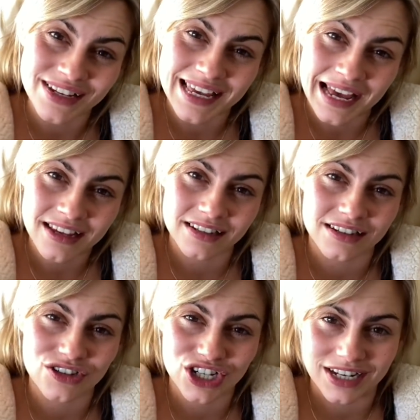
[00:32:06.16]

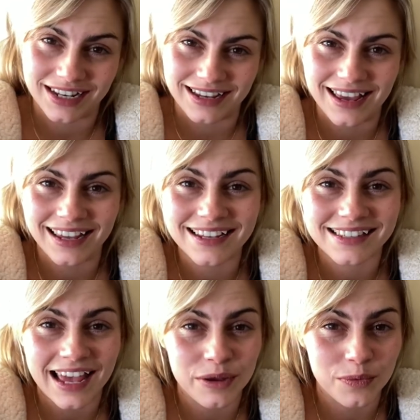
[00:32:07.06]
guessed, she is
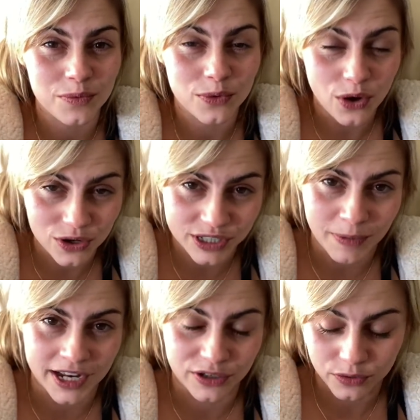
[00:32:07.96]
a Cocker
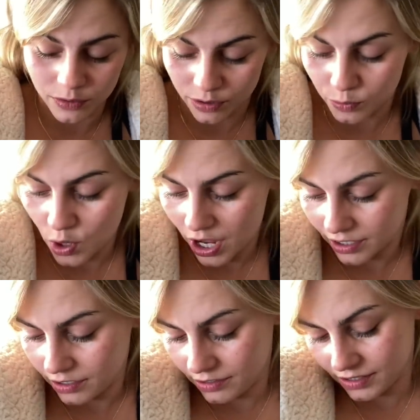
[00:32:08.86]
Spaniel, a
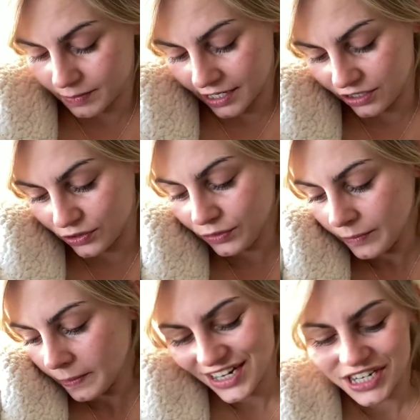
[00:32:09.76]
working Spaniel.
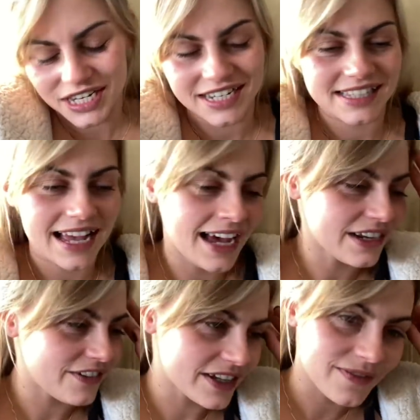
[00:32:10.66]
She's had
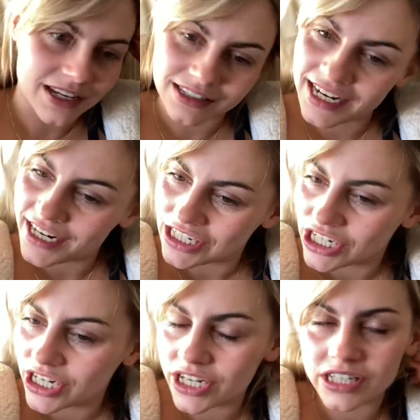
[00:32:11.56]
her first
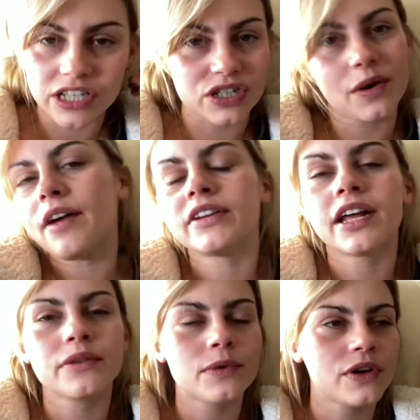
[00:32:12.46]
vaccination, so she'll have
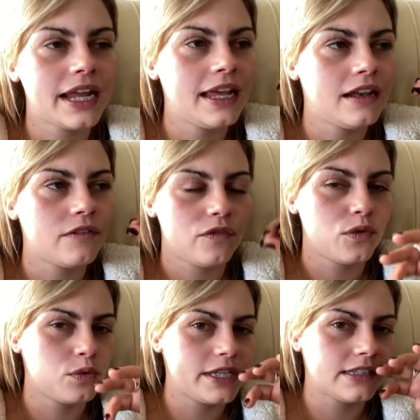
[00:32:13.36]
another one in
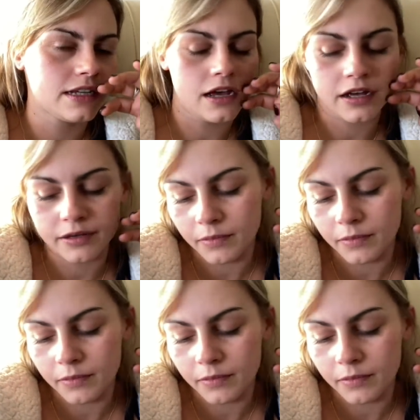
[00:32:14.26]
4 weeks' time.